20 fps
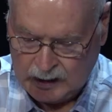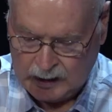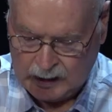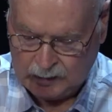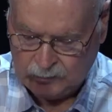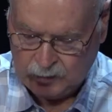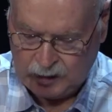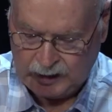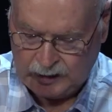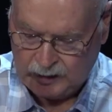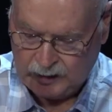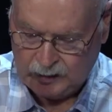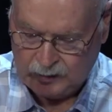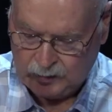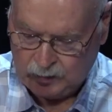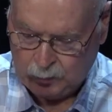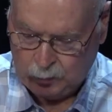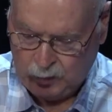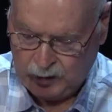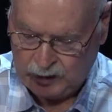and redid
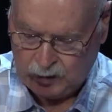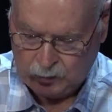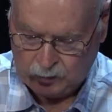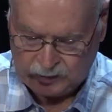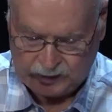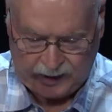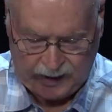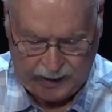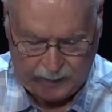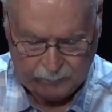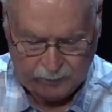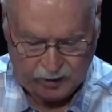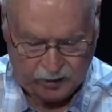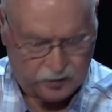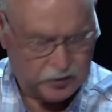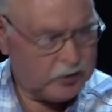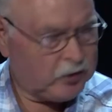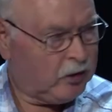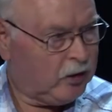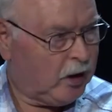the windowed
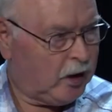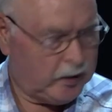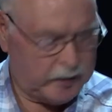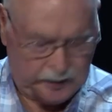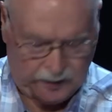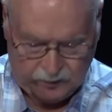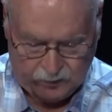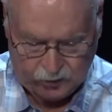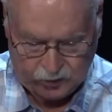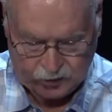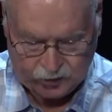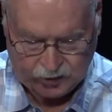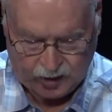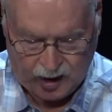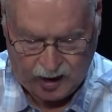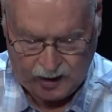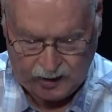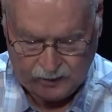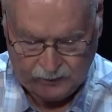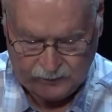cabinets on either
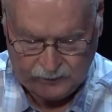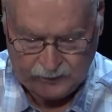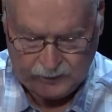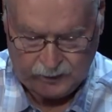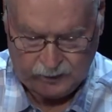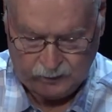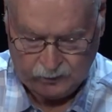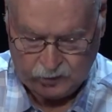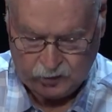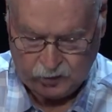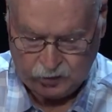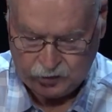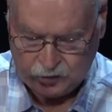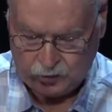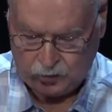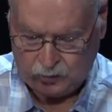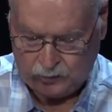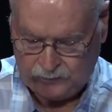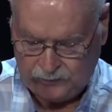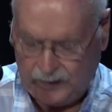side of it to
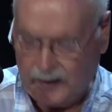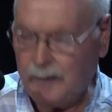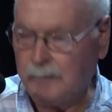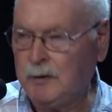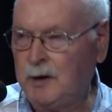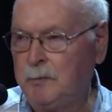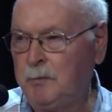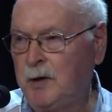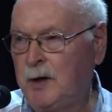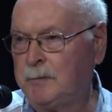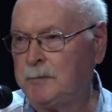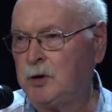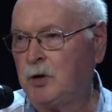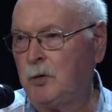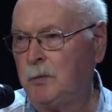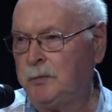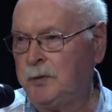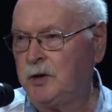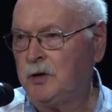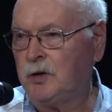store family
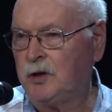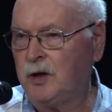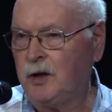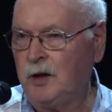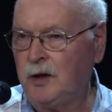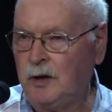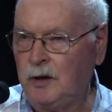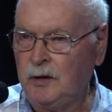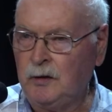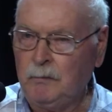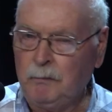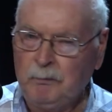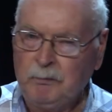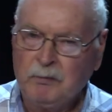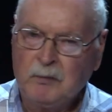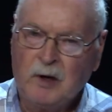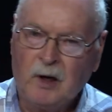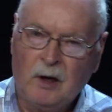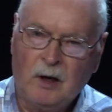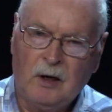memorabilia in.
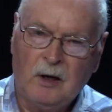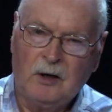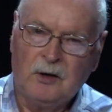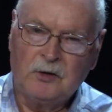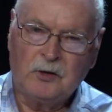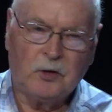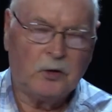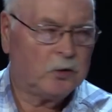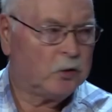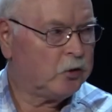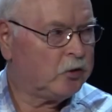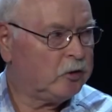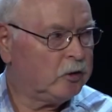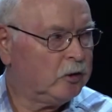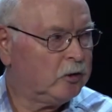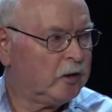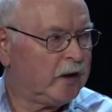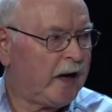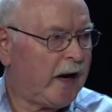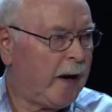So those
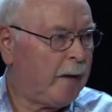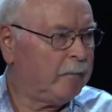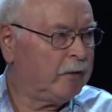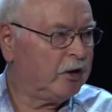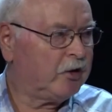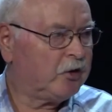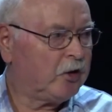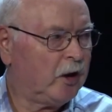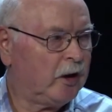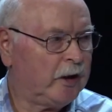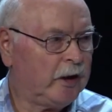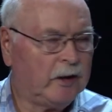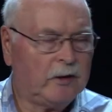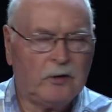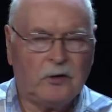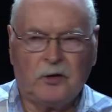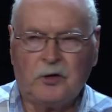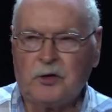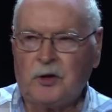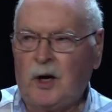little cabinets on
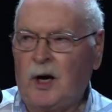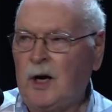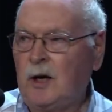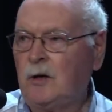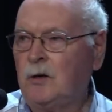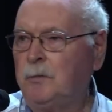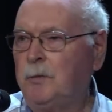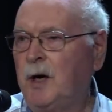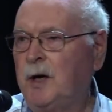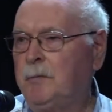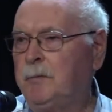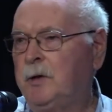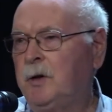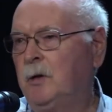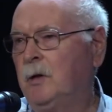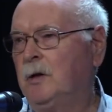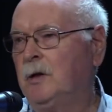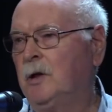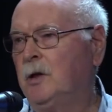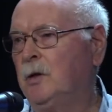either side are my
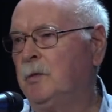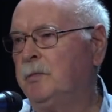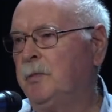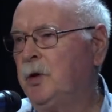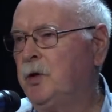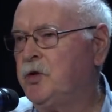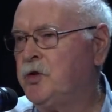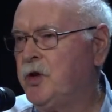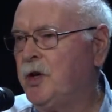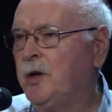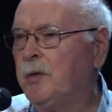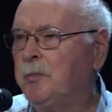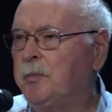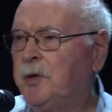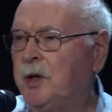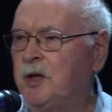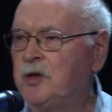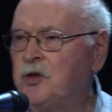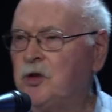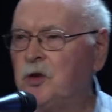little museum
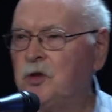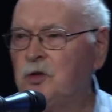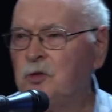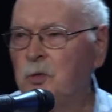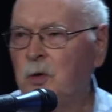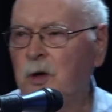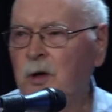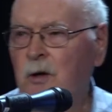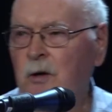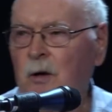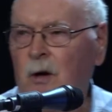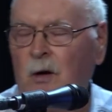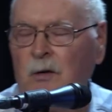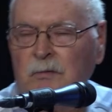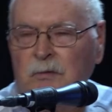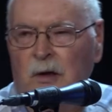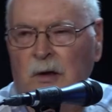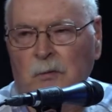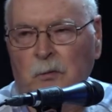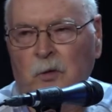pieces where
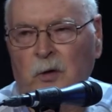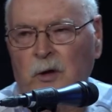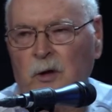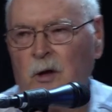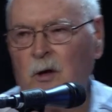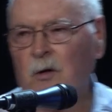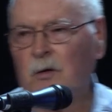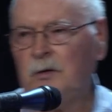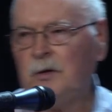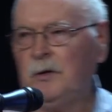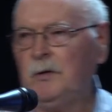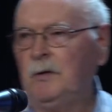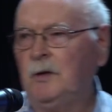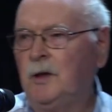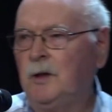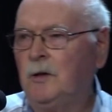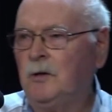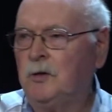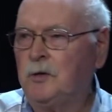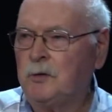all
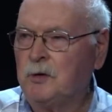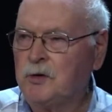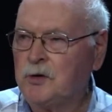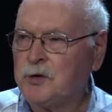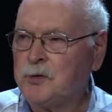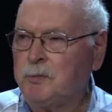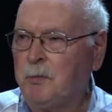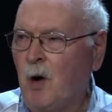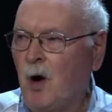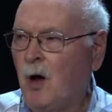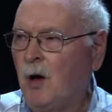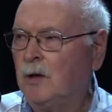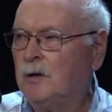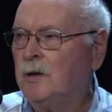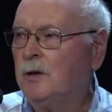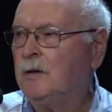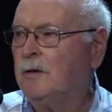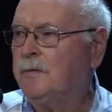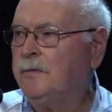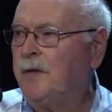the small
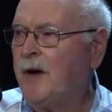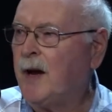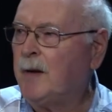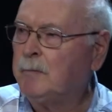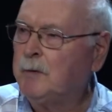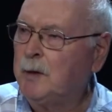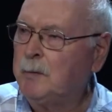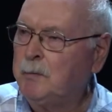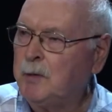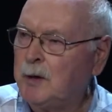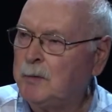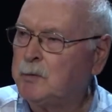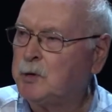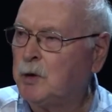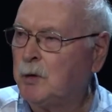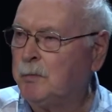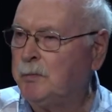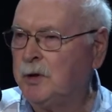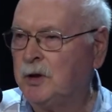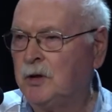little family
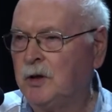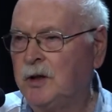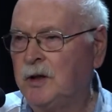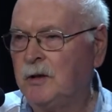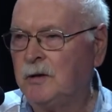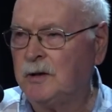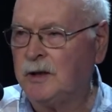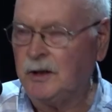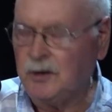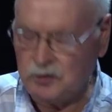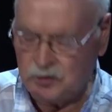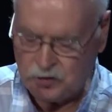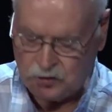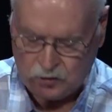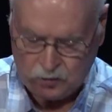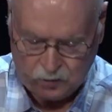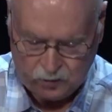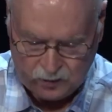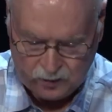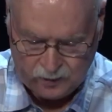memorabilia gets
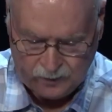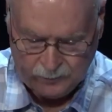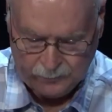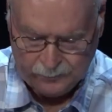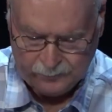stored